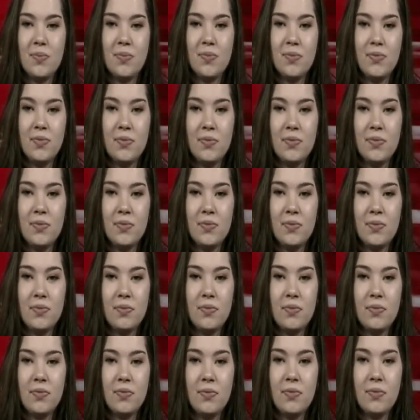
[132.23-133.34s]

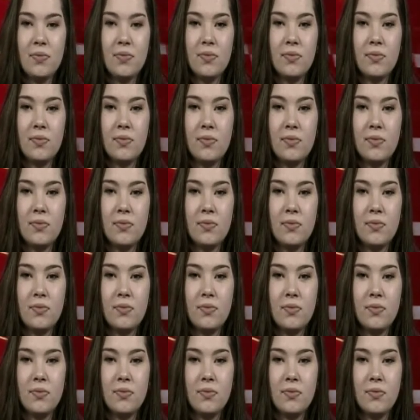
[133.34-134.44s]

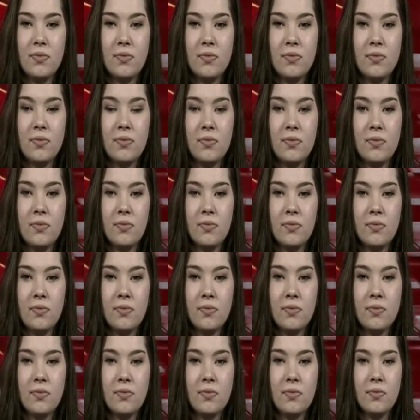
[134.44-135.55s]

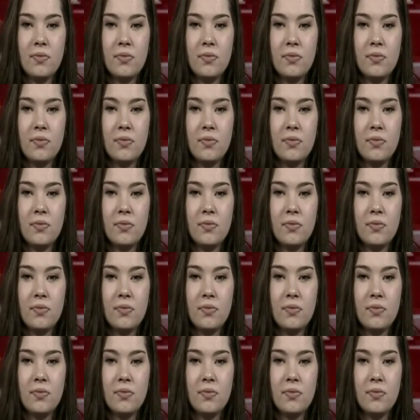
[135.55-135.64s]
Nobody speaks.